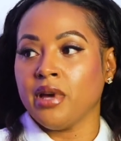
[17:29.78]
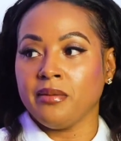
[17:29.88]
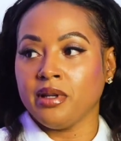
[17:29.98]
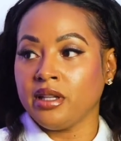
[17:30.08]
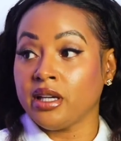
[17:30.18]

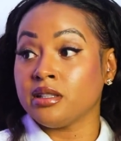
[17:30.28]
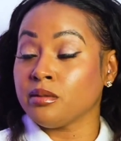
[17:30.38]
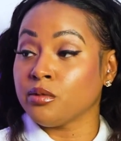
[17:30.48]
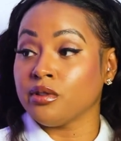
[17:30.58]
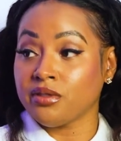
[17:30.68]
Maybe get
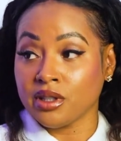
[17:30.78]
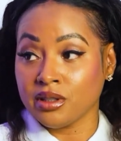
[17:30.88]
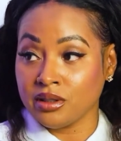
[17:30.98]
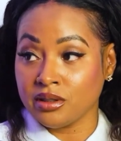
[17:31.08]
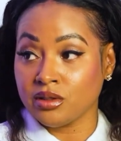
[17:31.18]
some
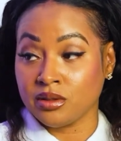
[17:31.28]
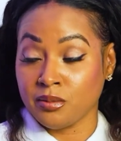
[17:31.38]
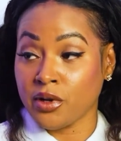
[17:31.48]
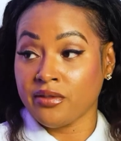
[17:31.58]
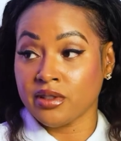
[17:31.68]
referrals,
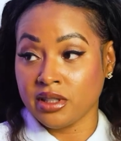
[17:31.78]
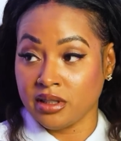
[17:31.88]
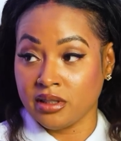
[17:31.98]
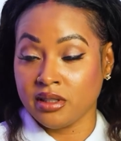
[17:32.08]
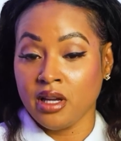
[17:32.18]
some
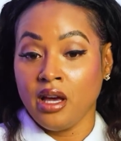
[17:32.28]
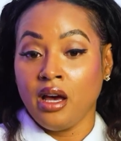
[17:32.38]
references.